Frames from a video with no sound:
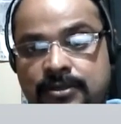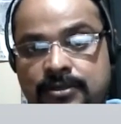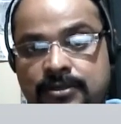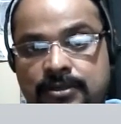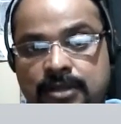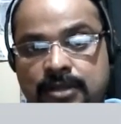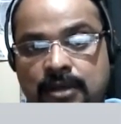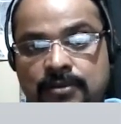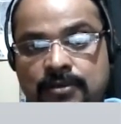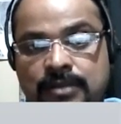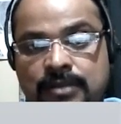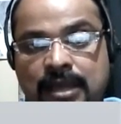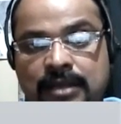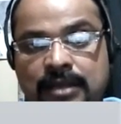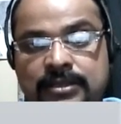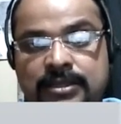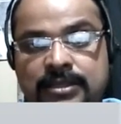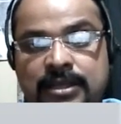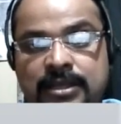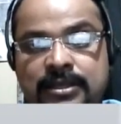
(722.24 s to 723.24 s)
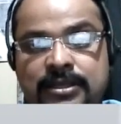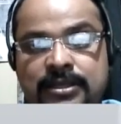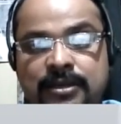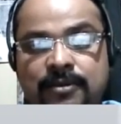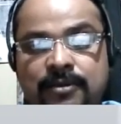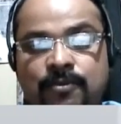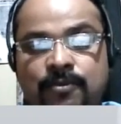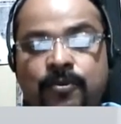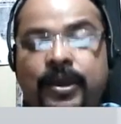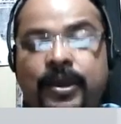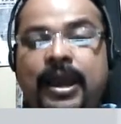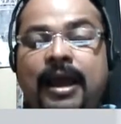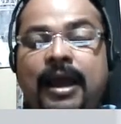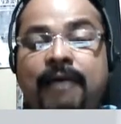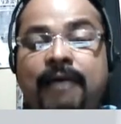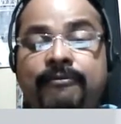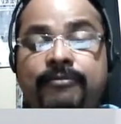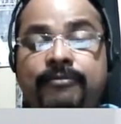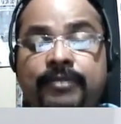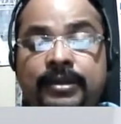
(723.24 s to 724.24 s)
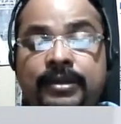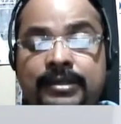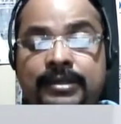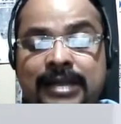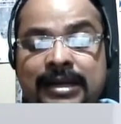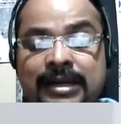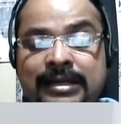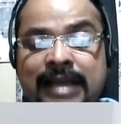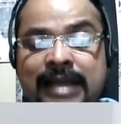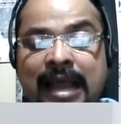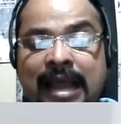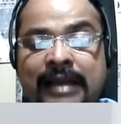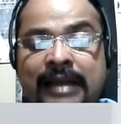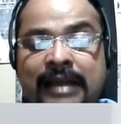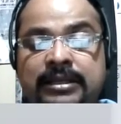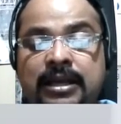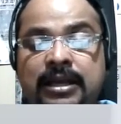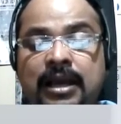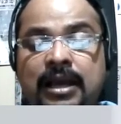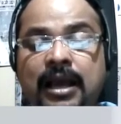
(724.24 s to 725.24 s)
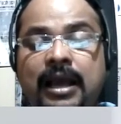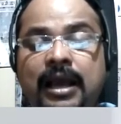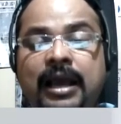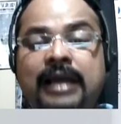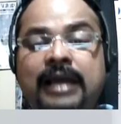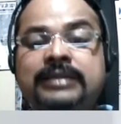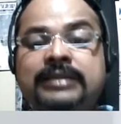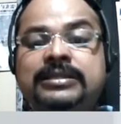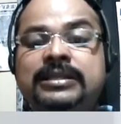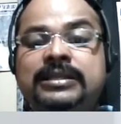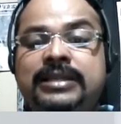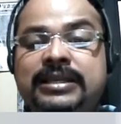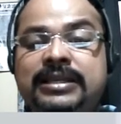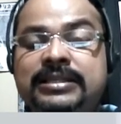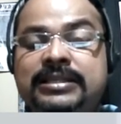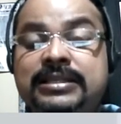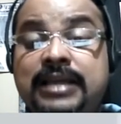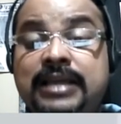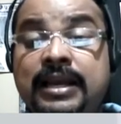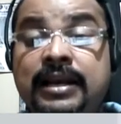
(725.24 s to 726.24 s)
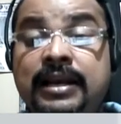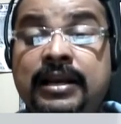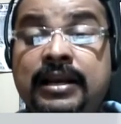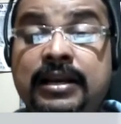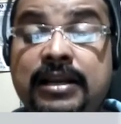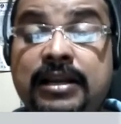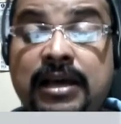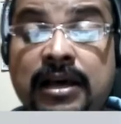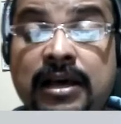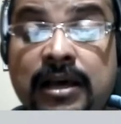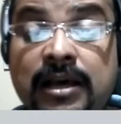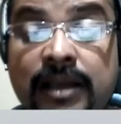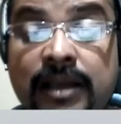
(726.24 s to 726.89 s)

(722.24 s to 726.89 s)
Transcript: So that's it. We have written that as it is in the